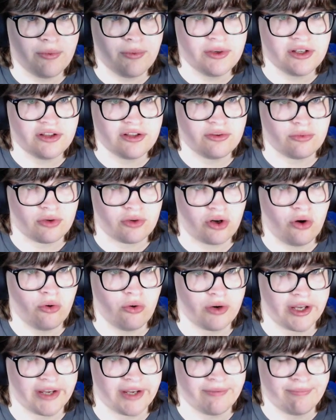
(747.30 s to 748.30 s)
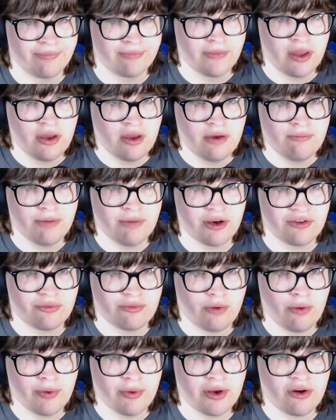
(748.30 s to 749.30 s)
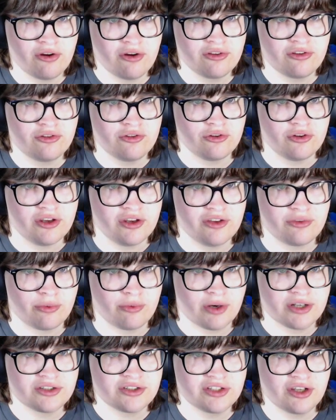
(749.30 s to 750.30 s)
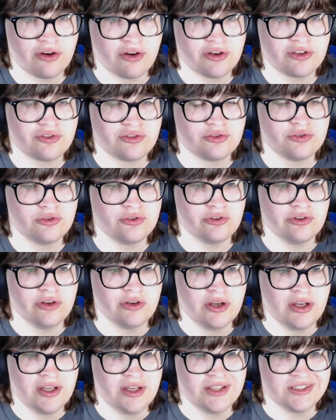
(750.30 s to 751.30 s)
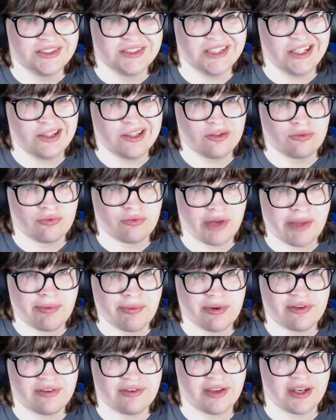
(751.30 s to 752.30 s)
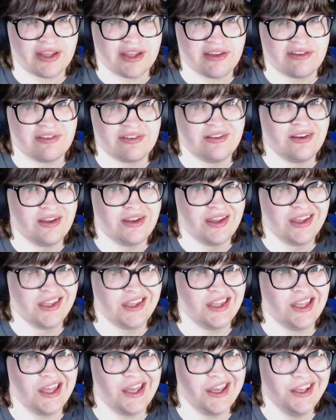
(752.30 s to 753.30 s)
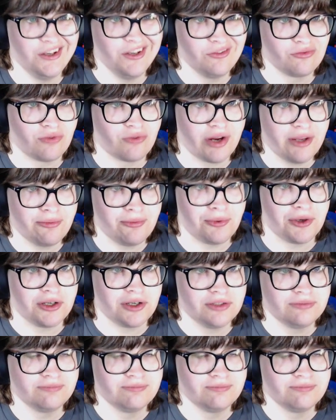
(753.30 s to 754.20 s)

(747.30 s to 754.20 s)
did the recording. Because what we're going to do is we're actually going to set the Reaper settings in Reaper